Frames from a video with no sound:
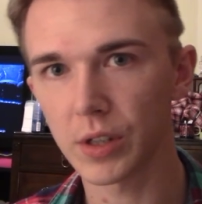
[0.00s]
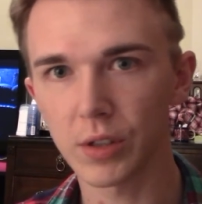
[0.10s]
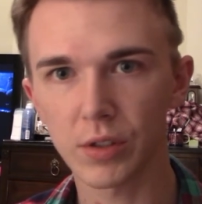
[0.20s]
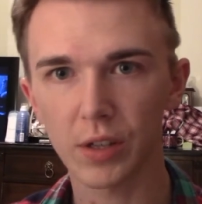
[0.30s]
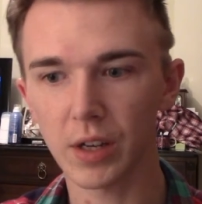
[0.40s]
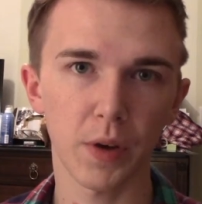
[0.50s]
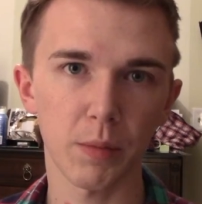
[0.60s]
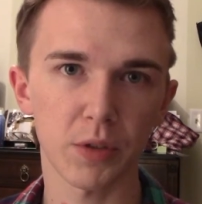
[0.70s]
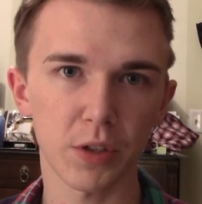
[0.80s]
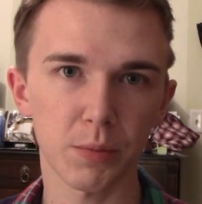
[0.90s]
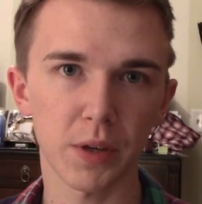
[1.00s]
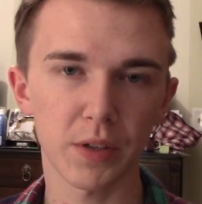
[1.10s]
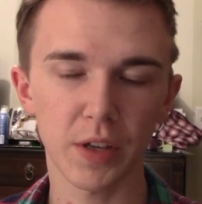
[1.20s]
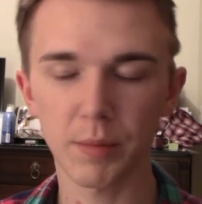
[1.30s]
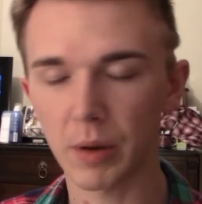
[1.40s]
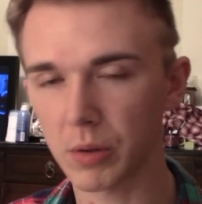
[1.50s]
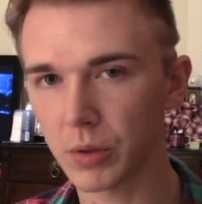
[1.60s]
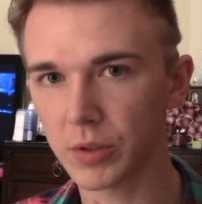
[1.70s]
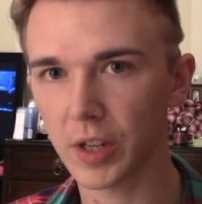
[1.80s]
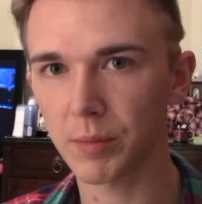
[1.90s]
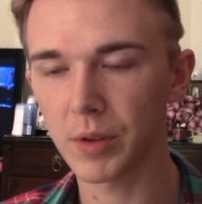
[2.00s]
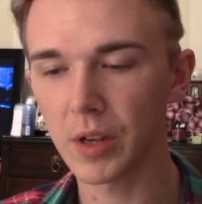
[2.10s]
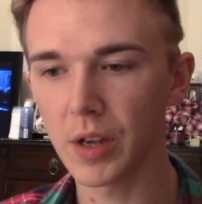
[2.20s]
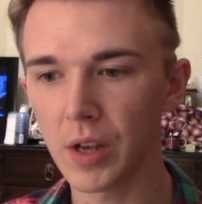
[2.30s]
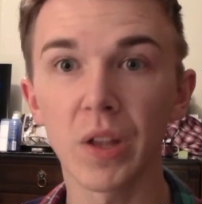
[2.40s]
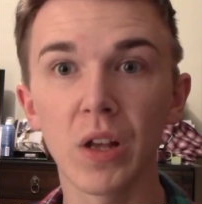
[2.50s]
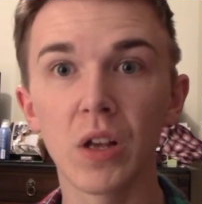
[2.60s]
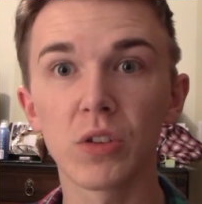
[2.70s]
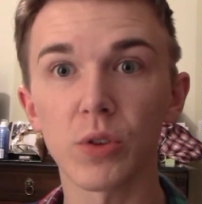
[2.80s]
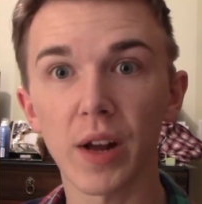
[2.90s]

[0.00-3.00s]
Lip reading: You saw how much experience I am, how close I am. So to